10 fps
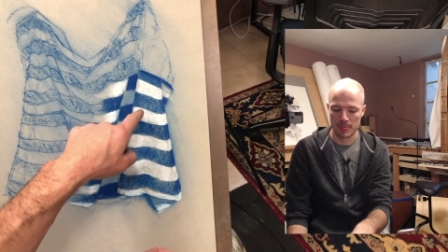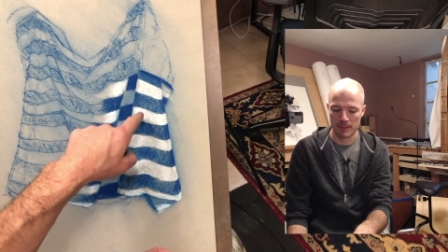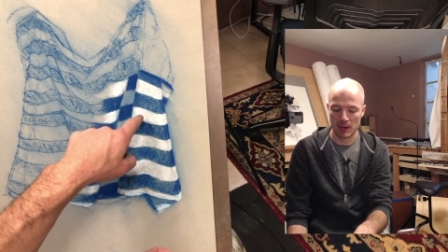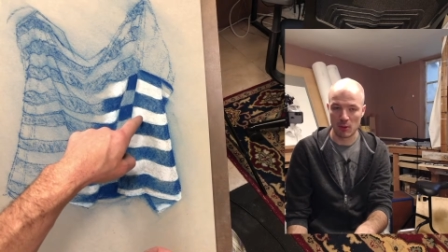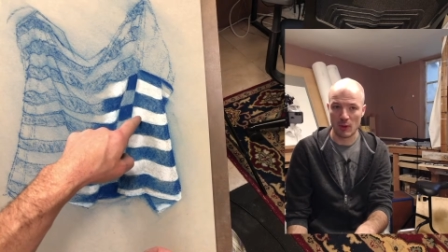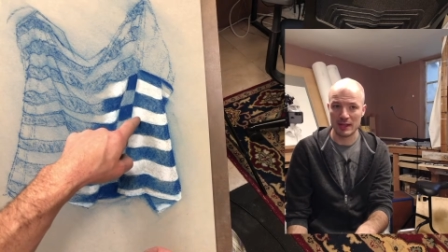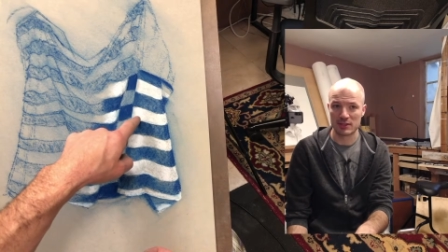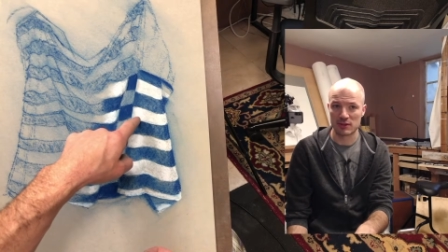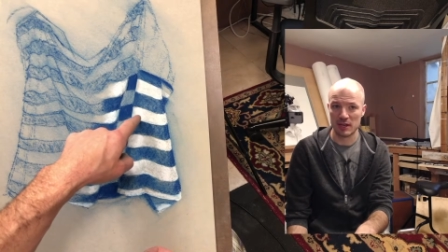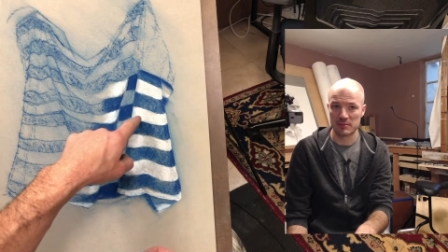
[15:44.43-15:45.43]
My white
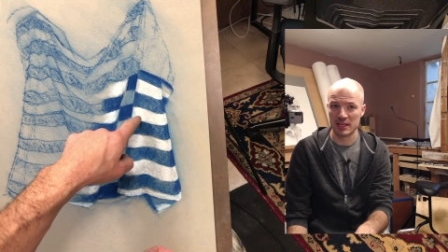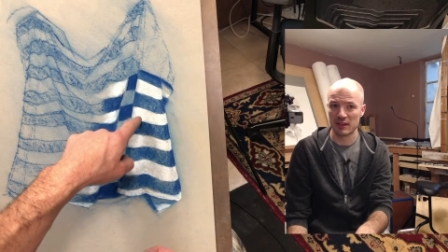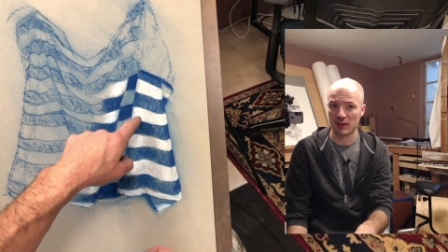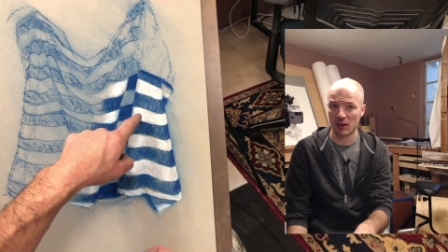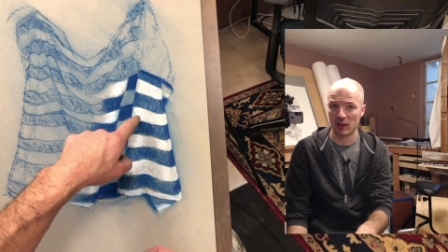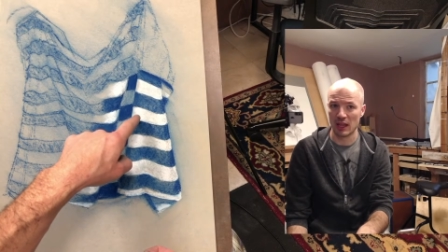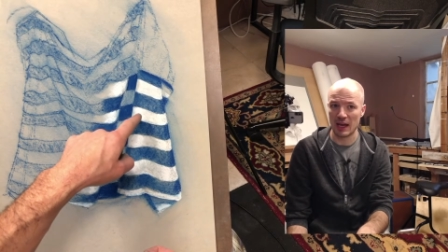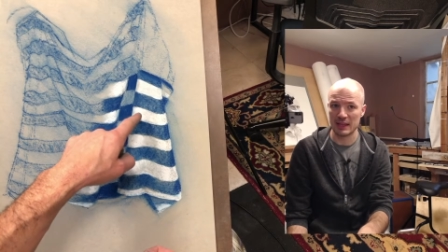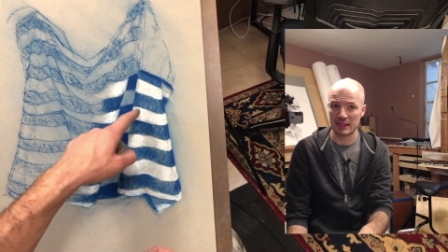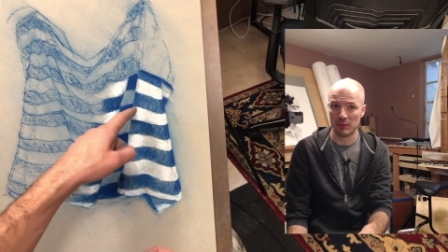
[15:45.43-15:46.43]
stripes here are
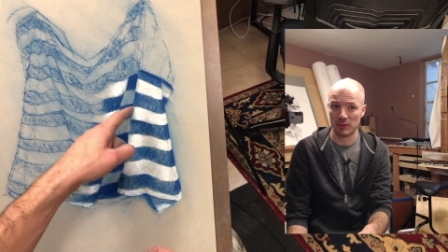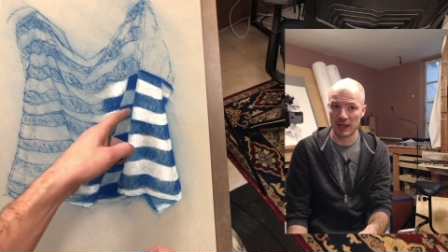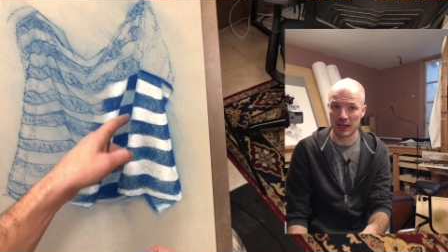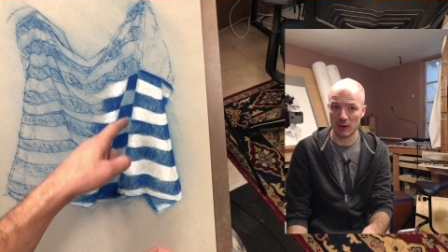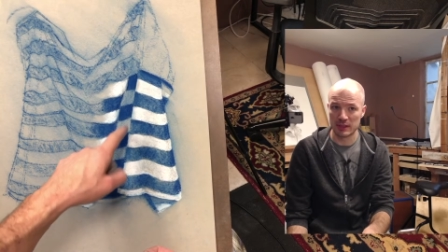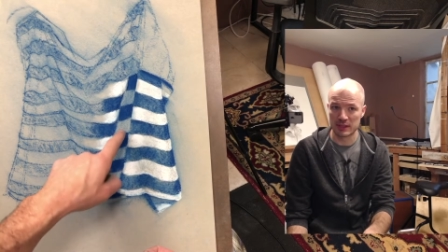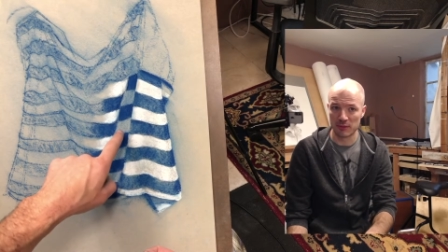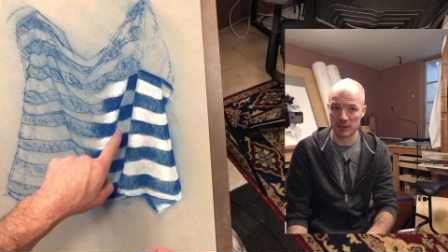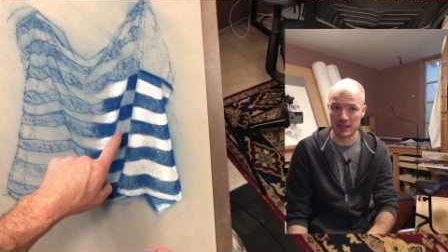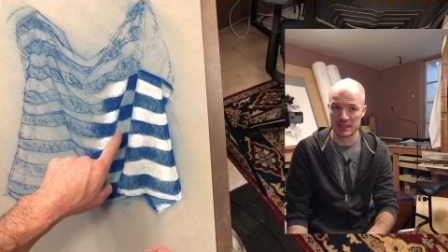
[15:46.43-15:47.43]
light, and when they go into the
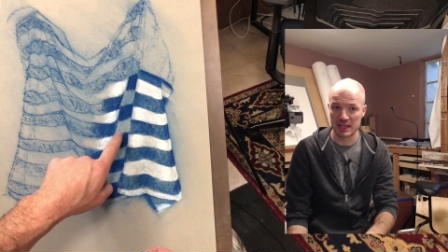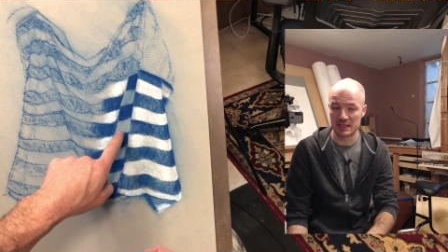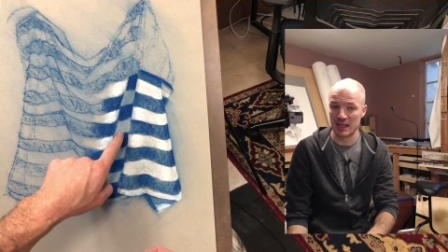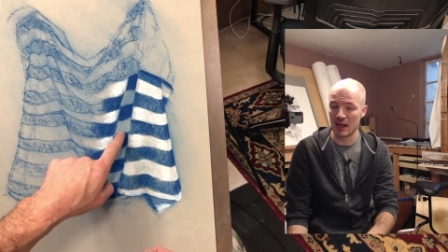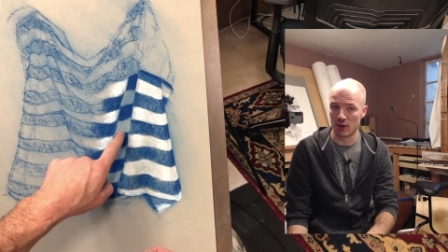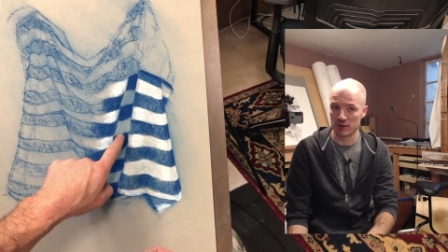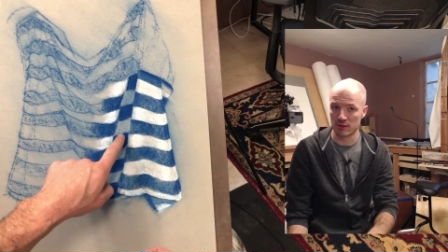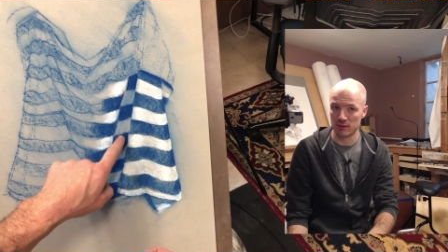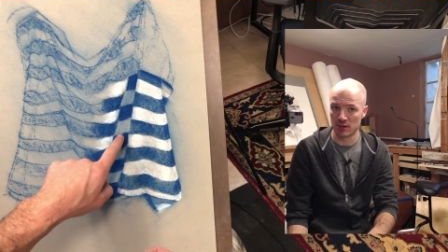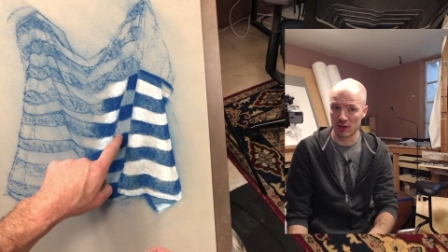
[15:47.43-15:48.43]
recess, they
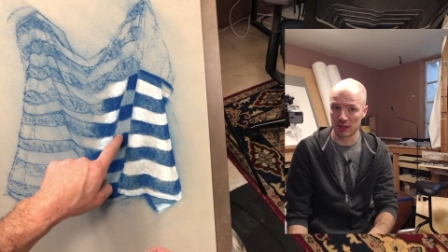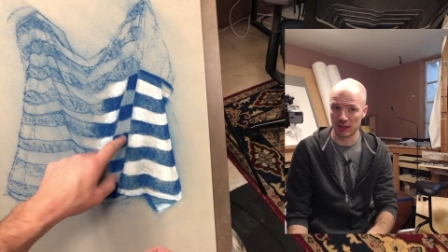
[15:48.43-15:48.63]
also darken.